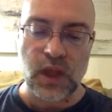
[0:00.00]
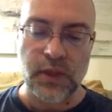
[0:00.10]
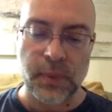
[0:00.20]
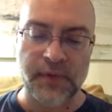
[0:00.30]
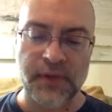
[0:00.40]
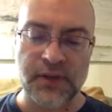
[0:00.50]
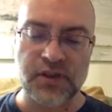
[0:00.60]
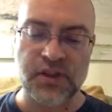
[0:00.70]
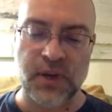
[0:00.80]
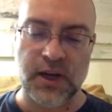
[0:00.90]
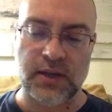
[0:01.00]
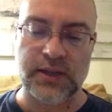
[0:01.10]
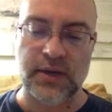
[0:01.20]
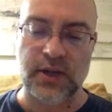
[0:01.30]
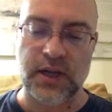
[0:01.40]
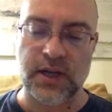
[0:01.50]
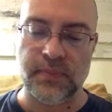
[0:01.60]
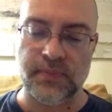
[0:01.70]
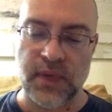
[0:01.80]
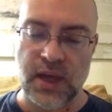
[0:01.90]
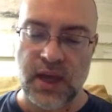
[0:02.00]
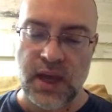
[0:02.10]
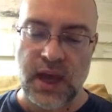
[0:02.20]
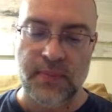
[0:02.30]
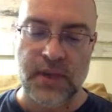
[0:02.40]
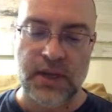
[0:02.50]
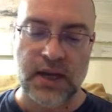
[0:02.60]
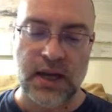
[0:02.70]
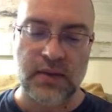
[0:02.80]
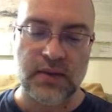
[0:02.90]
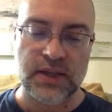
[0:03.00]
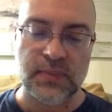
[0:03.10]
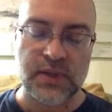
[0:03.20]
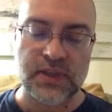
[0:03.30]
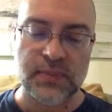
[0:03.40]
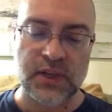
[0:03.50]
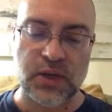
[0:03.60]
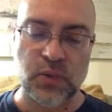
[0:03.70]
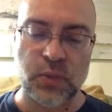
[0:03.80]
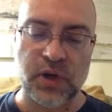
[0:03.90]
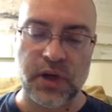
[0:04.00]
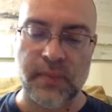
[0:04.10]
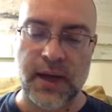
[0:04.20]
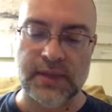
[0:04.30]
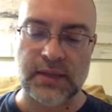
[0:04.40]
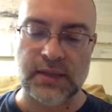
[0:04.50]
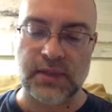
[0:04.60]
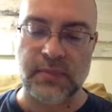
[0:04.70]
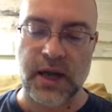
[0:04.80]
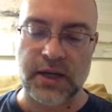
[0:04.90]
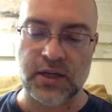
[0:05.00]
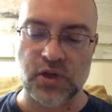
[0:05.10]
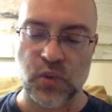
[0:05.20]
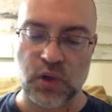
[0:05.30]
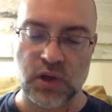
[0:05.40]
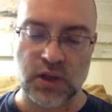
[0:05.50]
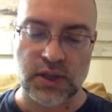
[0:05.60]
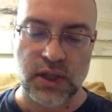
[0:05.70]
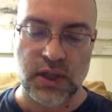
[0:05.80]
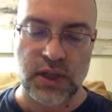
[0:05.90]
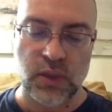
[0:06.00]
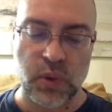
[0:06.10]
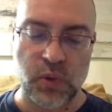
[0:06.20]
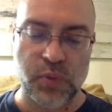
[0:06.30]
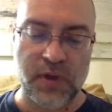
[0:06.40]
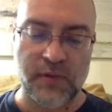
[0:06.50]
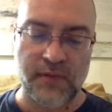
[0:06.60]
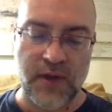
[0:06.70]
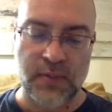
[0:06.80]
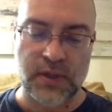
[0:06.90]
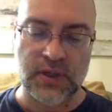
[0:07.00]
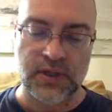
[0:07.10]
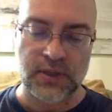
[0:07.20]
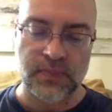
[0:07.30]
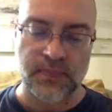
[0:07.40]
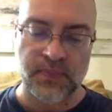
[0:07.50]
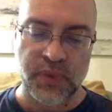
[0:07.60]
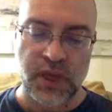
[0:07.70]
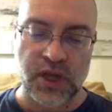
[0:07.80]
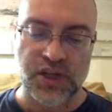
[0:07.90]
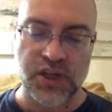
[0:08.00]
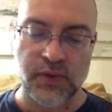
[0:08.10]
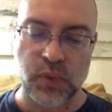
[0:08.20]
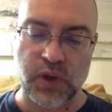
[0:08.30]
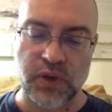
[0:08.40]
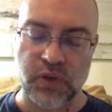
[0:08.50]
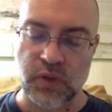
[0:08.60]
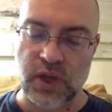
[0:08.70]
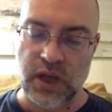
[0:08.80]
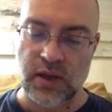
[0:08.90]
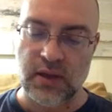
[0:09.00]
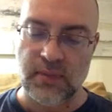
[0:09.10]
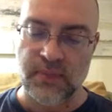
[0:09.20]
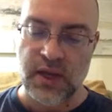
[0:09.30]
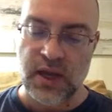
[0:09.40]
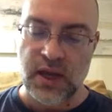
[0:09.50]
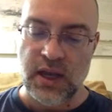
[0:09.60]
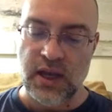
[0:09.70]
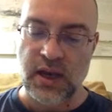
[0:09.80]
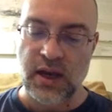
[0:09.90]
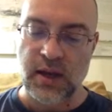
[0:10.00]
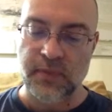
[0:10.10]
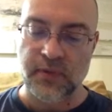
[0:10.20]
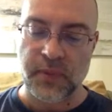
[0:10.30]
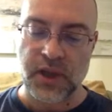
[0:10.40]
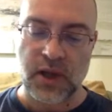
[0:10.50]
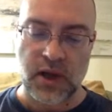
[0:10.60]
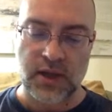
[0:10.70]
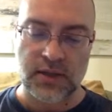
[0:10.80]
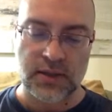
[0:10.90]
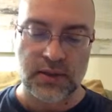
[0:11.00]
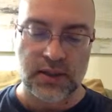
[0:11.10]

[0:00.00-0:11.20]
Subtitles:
The professor smiled down at him. At midnight, this mix of blood will bring a basilisk back into the world. We will be famous. A shiver went through Keith. He got up from the cot.